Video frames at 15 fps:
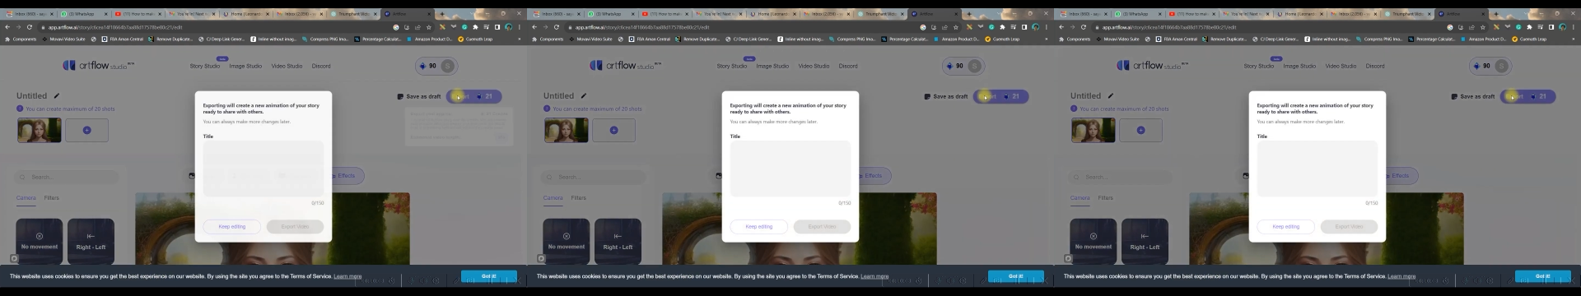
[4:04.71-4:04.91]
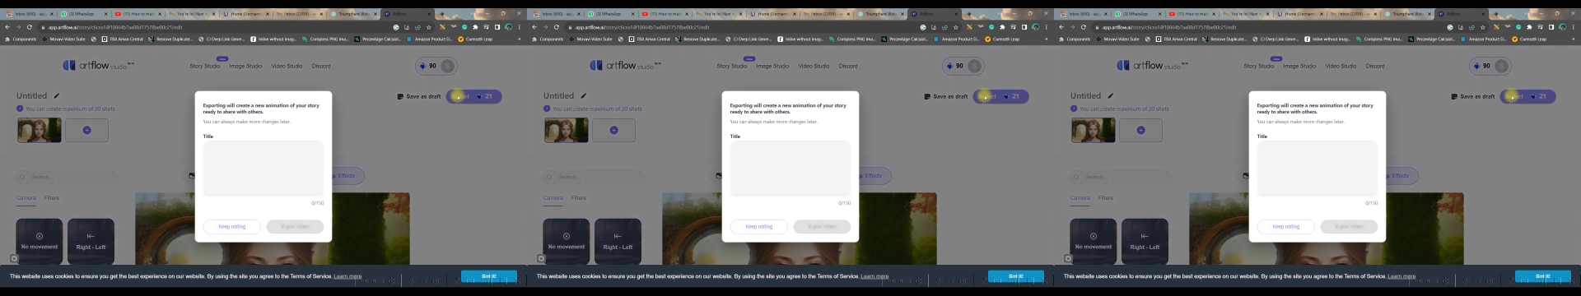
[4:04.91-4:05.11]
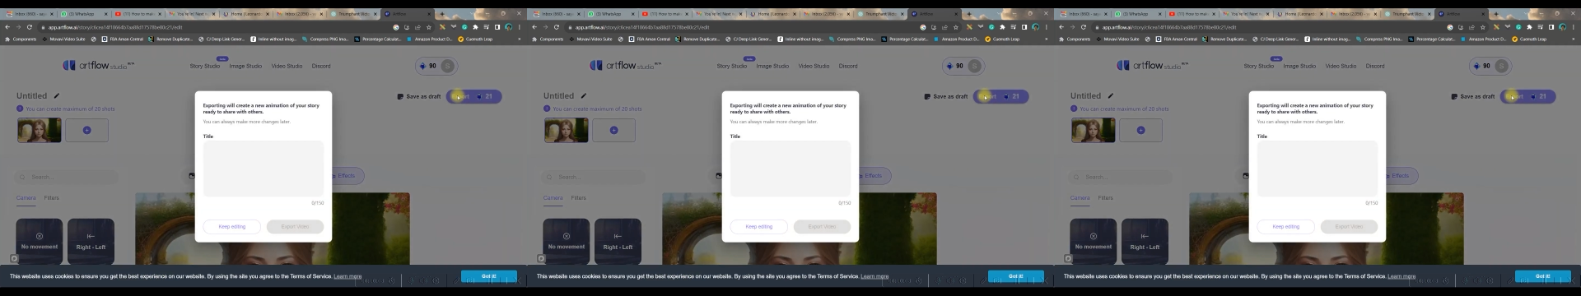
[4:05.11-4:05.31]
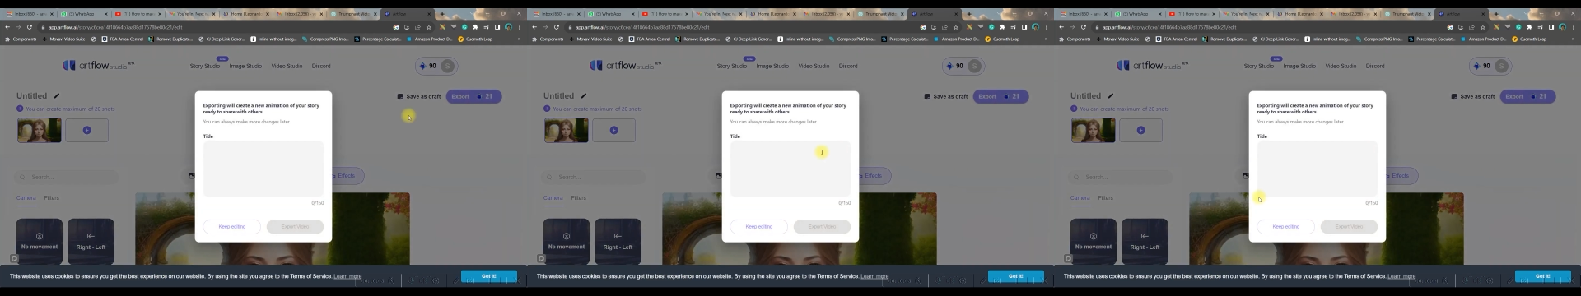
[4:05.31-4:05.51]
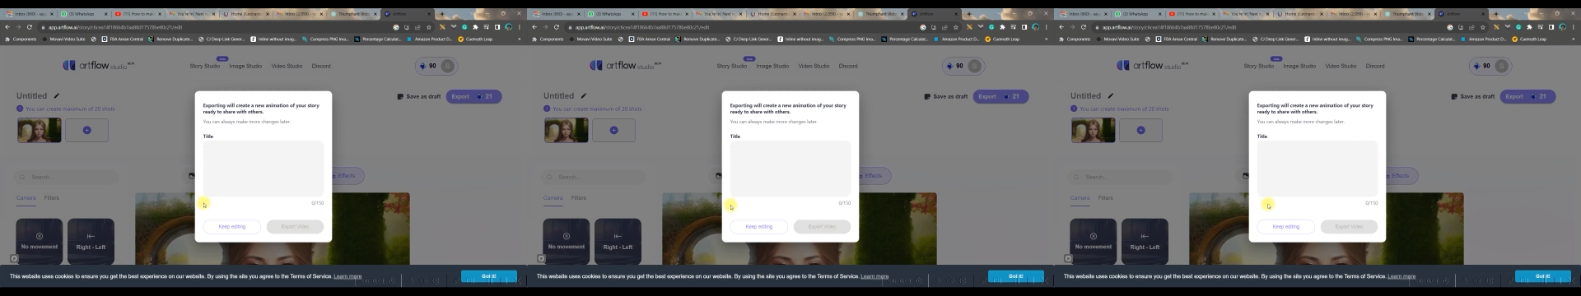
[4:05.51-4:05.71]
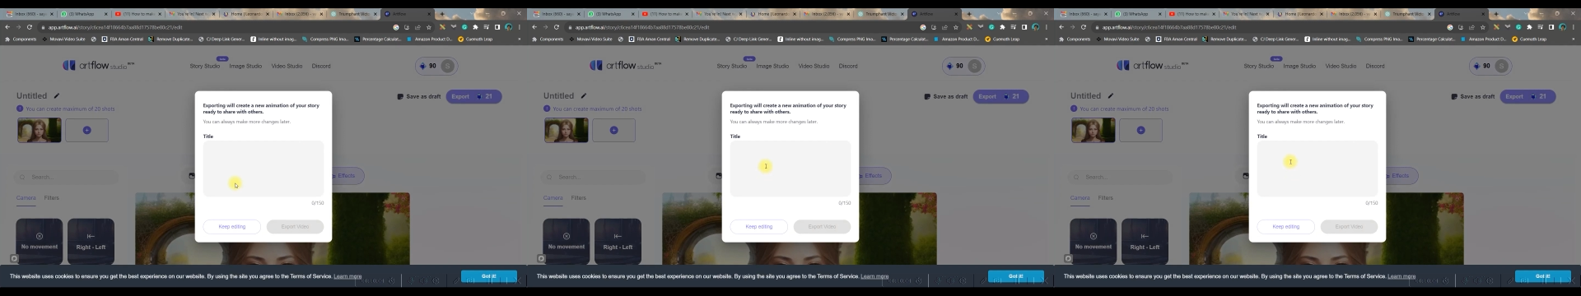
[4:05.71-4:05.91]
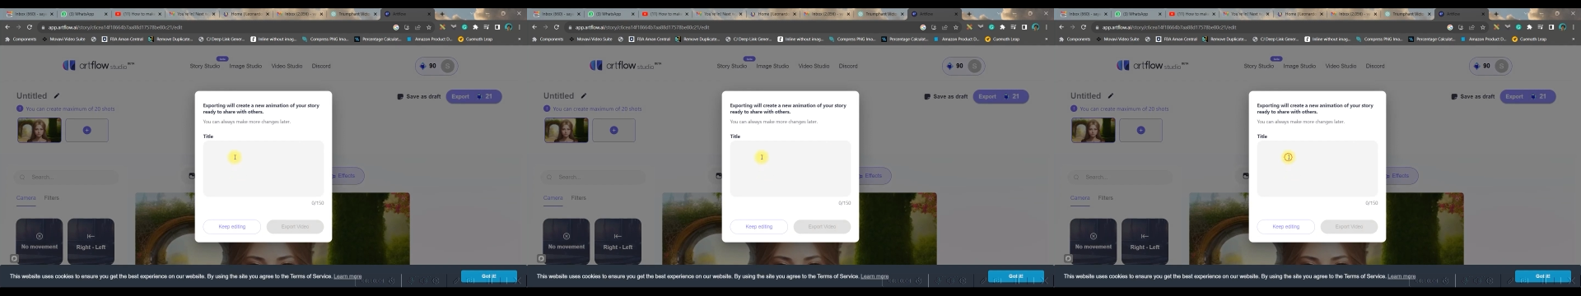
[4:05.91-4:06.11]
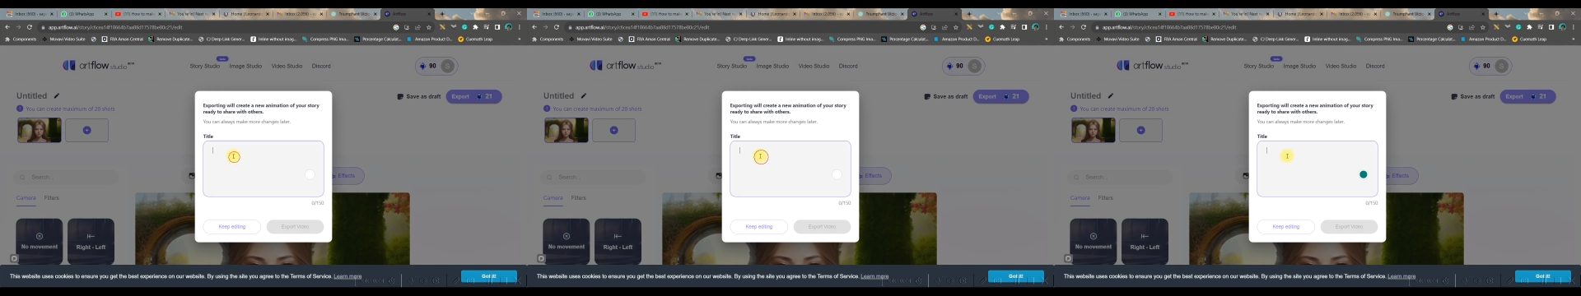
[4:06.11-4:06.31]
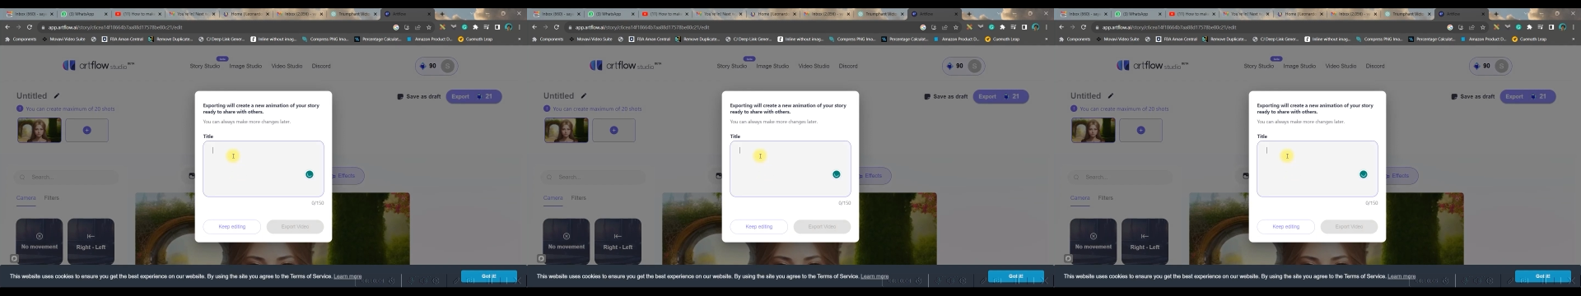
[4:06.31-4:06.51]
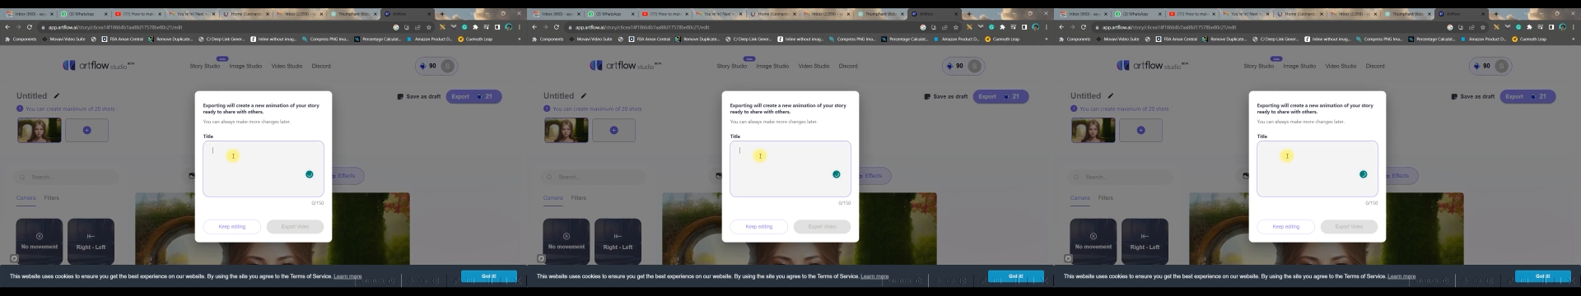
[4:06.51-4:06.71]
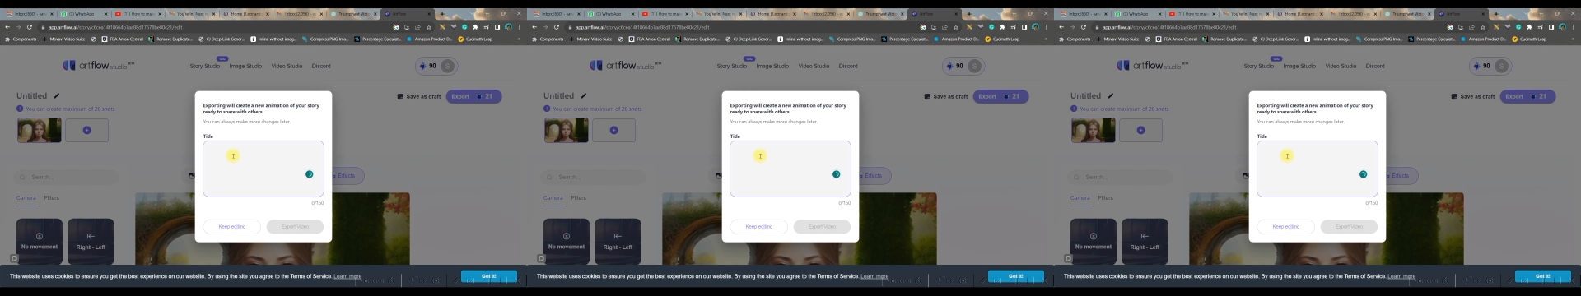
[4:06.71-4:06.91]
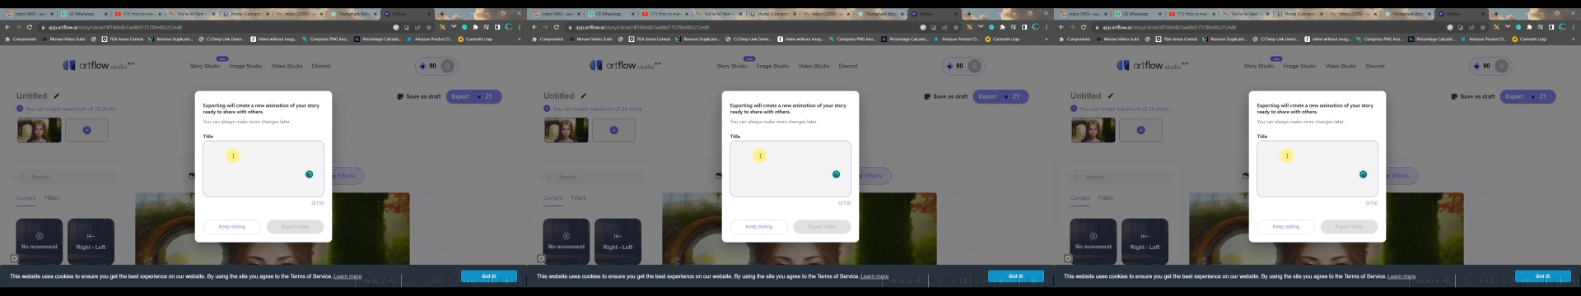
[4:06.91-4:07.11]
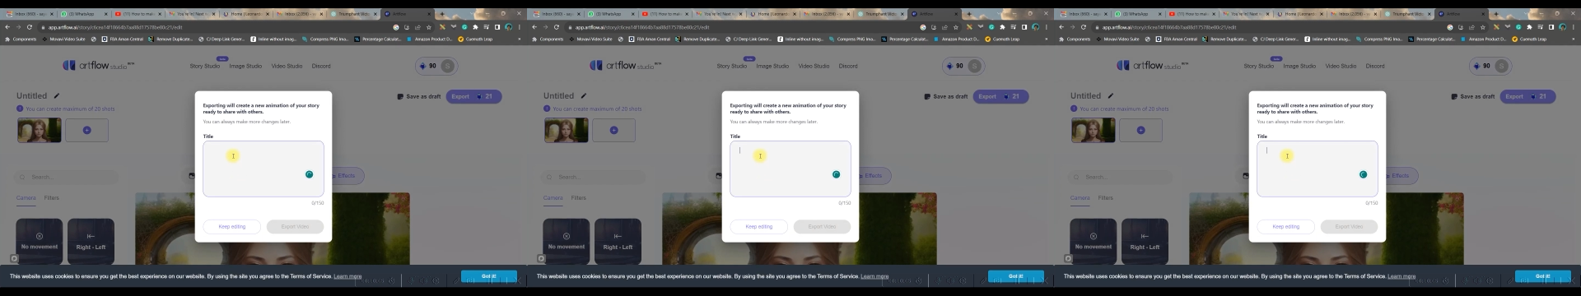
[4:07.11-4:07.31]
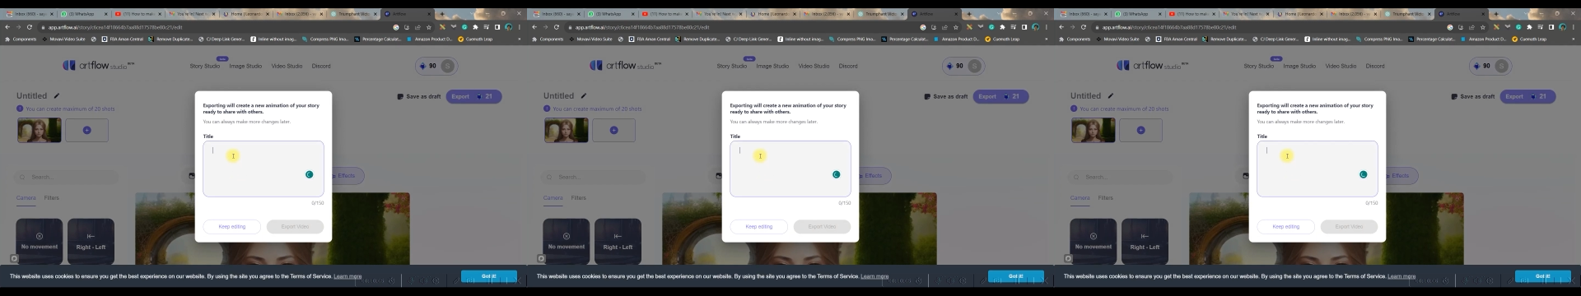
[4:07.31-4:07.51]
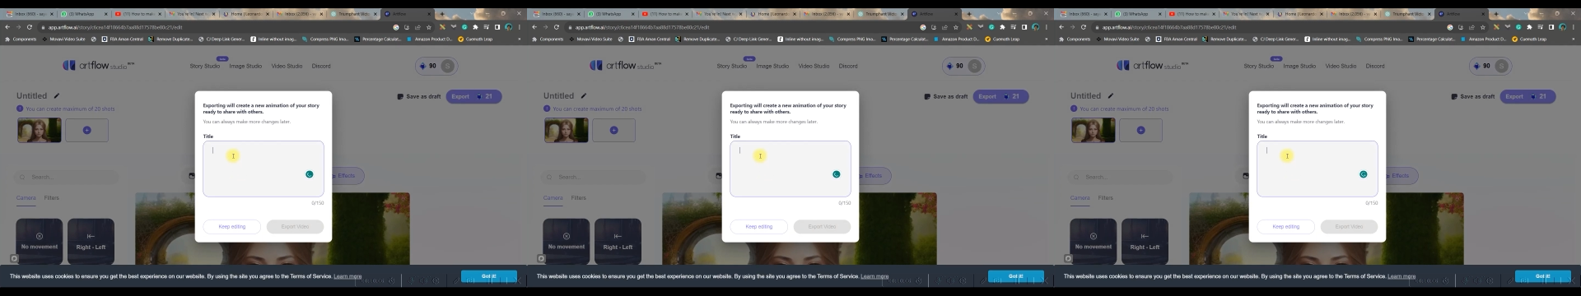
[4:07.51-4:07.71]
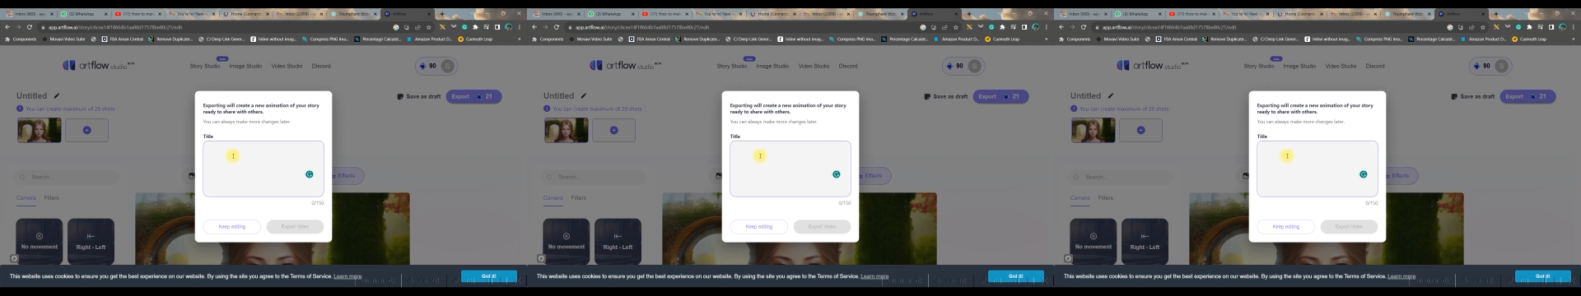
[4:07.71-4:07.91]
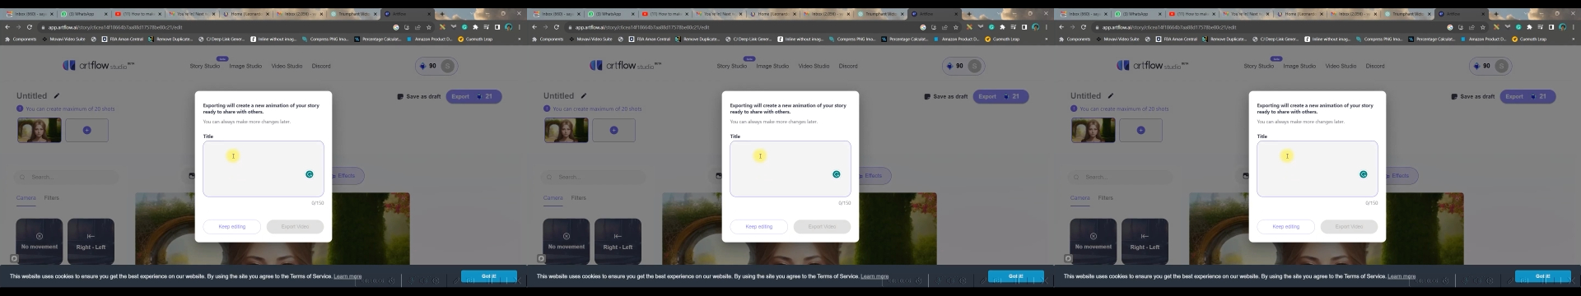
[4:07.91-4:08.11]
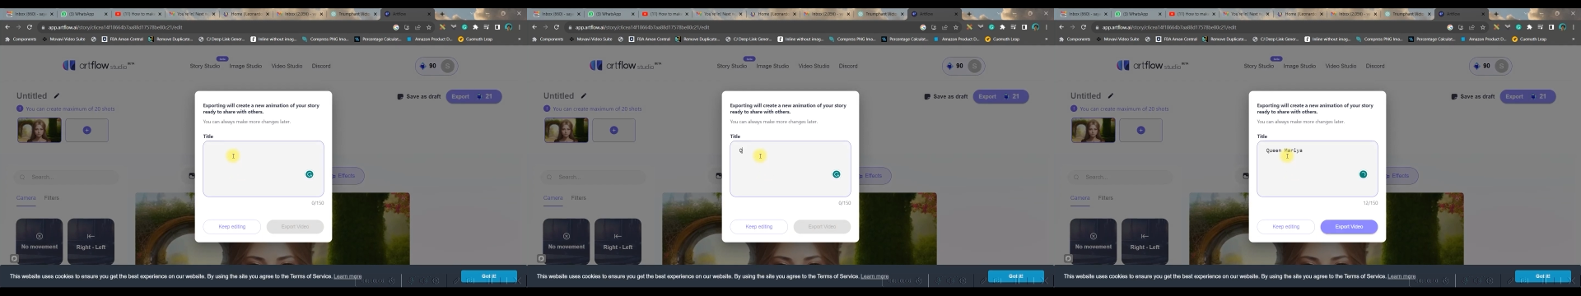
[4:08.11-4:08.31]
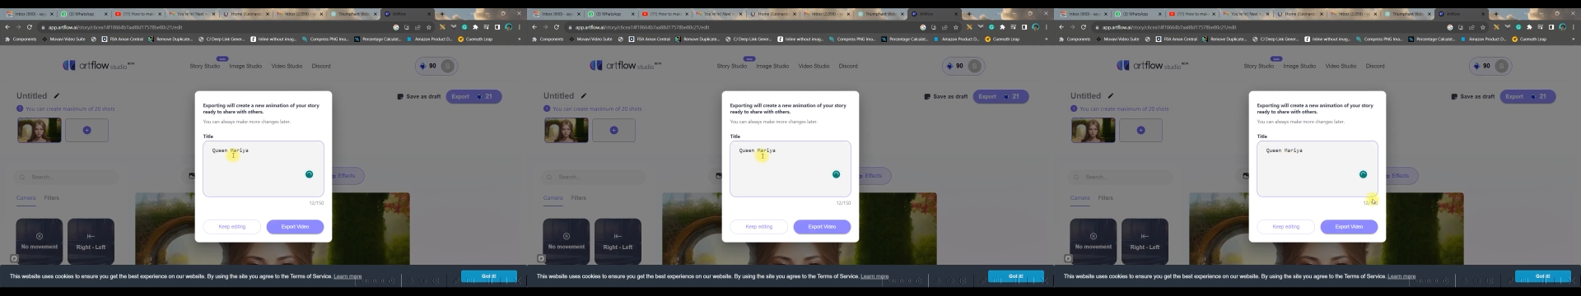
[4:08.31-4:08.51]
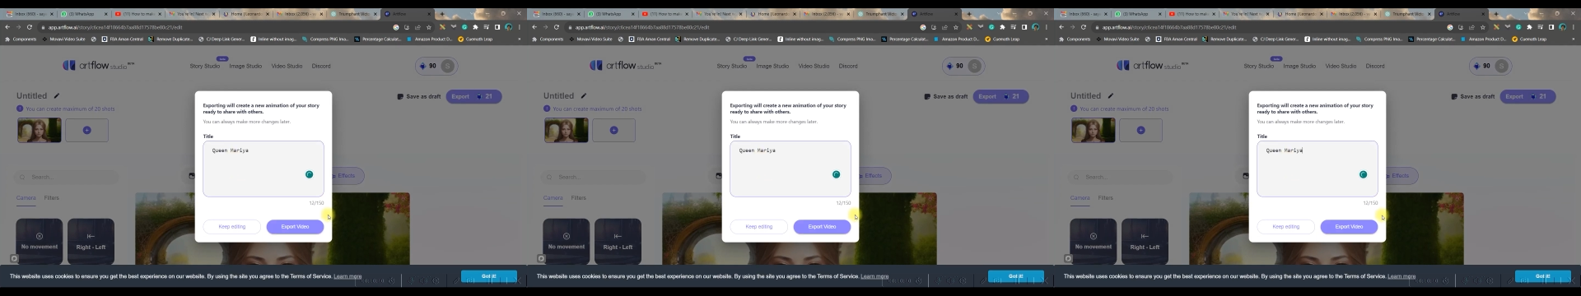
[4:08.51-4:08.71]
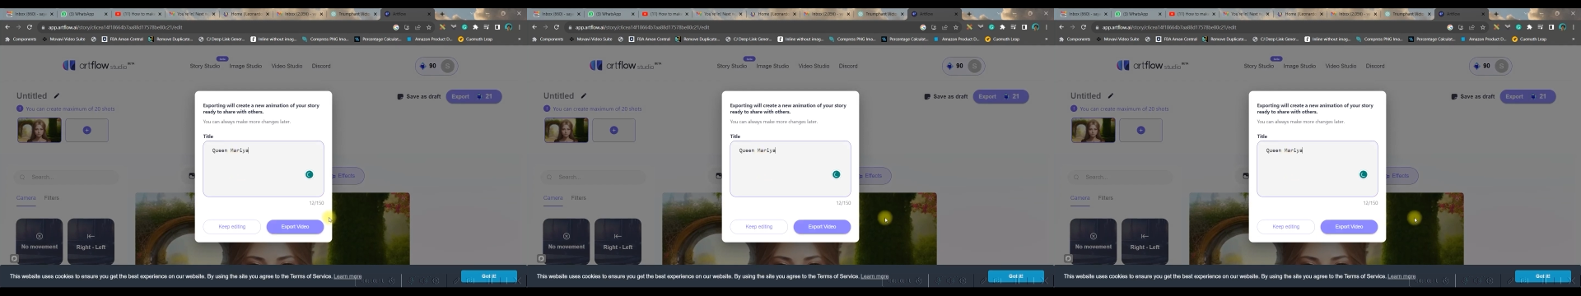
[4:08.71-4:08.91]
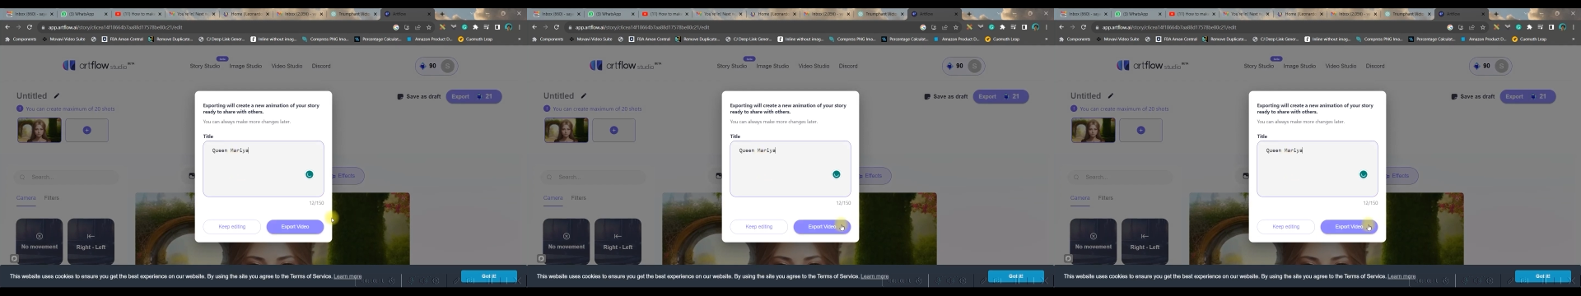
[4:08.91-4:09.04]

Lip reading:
Nobody's mouth can be seen.